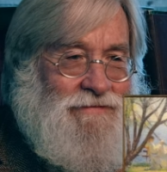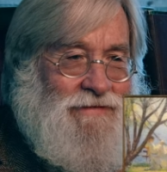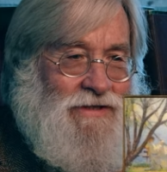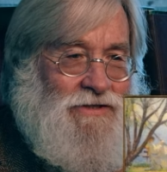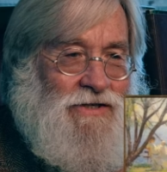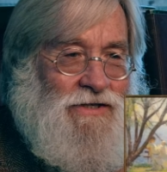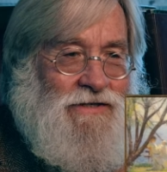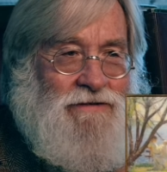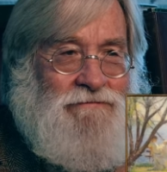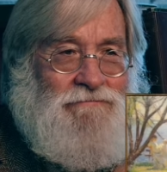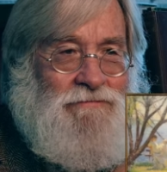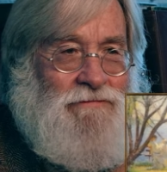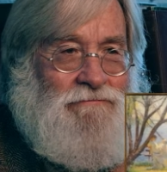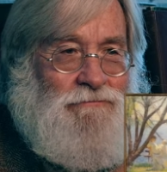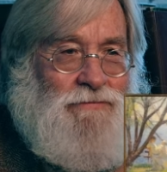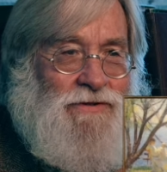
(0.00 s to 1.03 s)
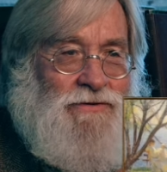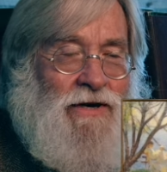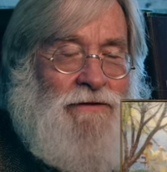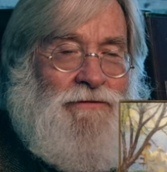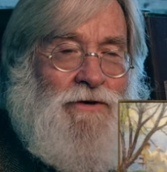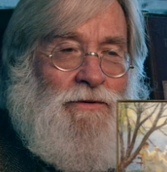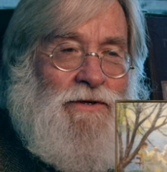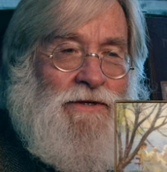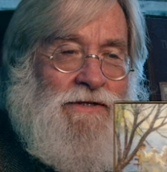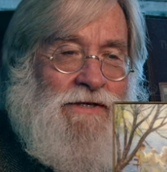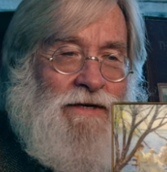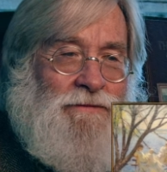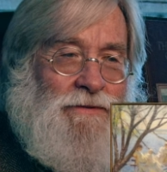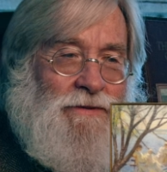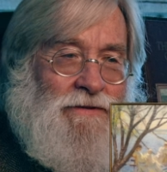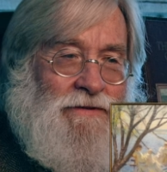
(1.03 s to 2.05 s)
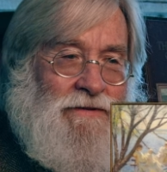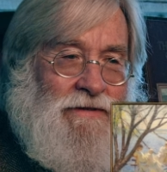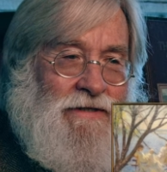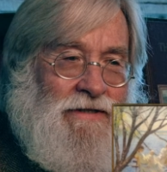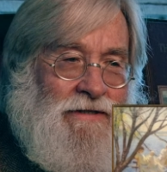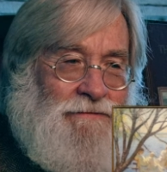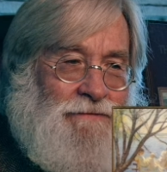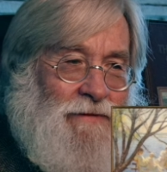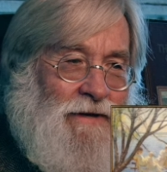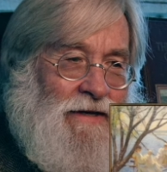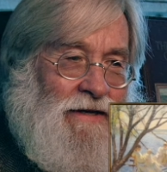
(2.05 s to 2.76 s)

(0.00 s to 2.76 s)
This is a straightforward example. Um,